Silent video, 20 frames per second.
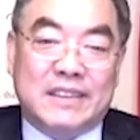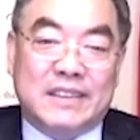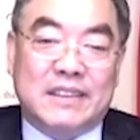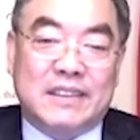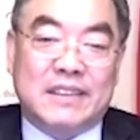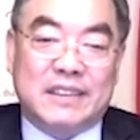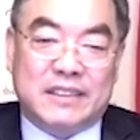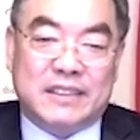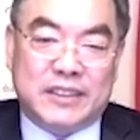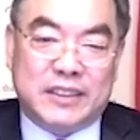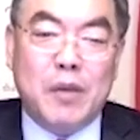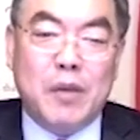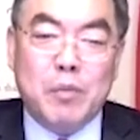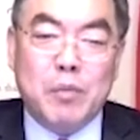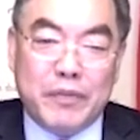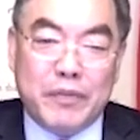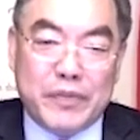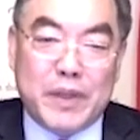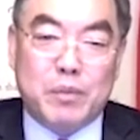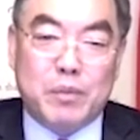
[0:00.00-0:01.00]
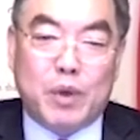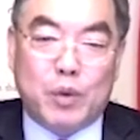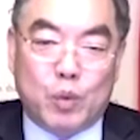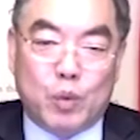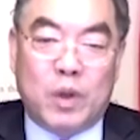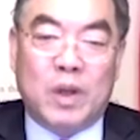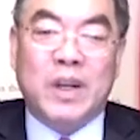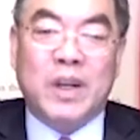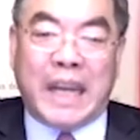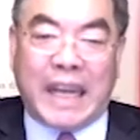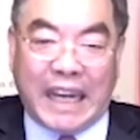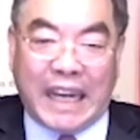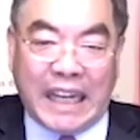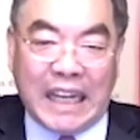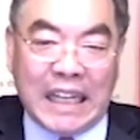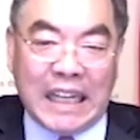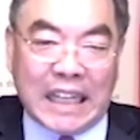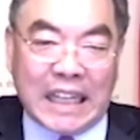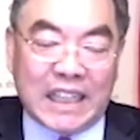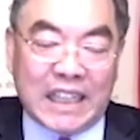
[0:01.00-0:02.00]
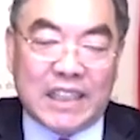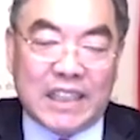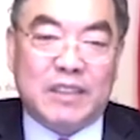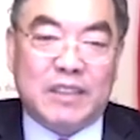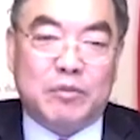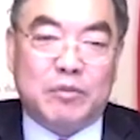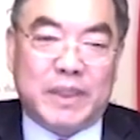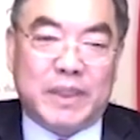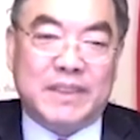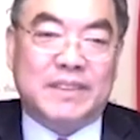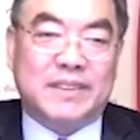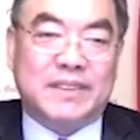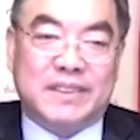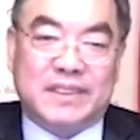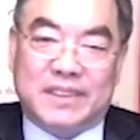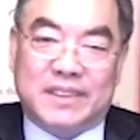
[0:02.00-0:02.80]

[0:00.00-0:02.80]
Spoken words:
Some of them are working, but